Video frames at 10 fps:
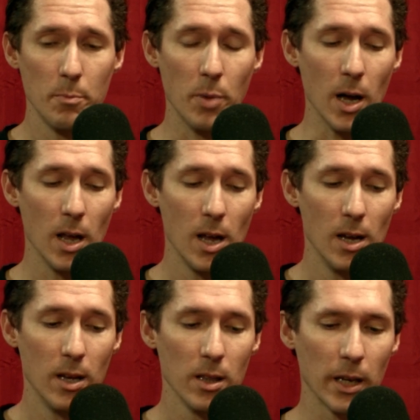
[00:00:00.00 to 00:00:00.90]
But
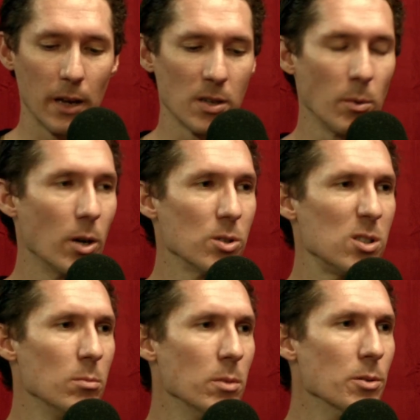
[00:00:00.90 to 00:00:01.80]
like if someone goes
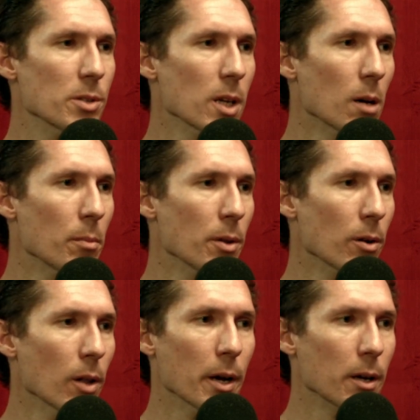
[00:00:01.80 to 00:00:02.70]
to a museum and they're
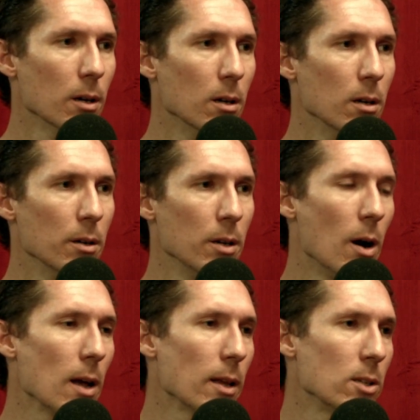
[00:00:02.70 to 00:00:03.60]
like, no,
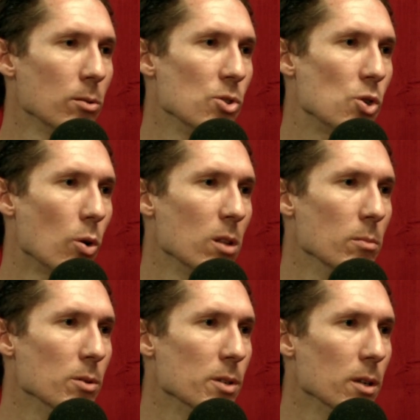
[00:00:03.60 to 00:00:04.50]
I like to enjoy the
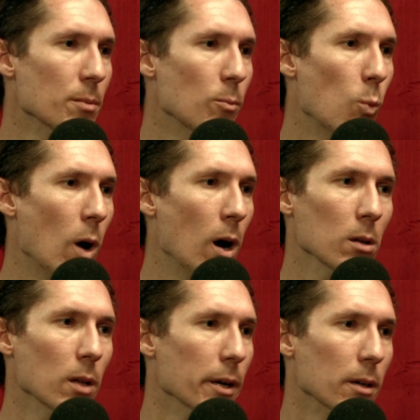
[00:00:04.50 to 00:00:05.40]
museum
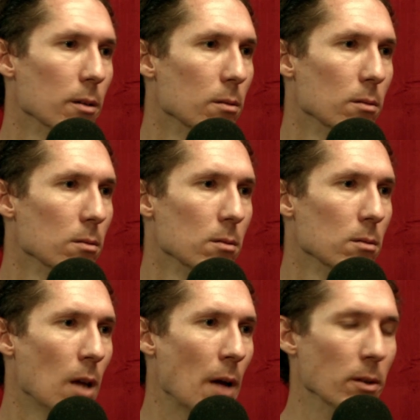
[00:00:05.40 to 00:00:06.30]
while like
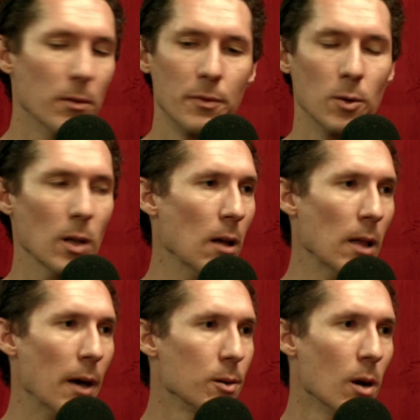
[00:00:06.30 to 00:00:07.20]
having a full out
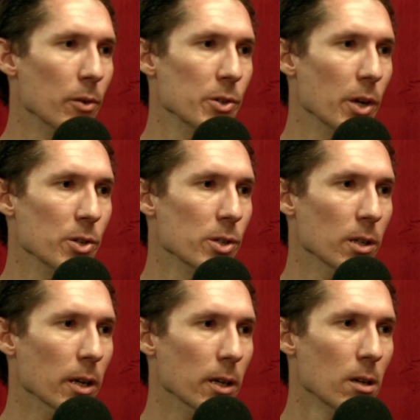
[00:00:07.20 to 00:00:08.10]
loud
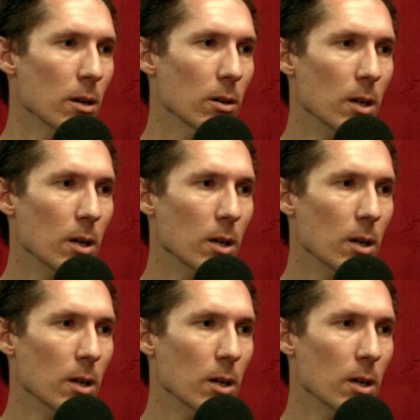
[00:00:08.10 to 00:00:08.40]
conversation. Like, no.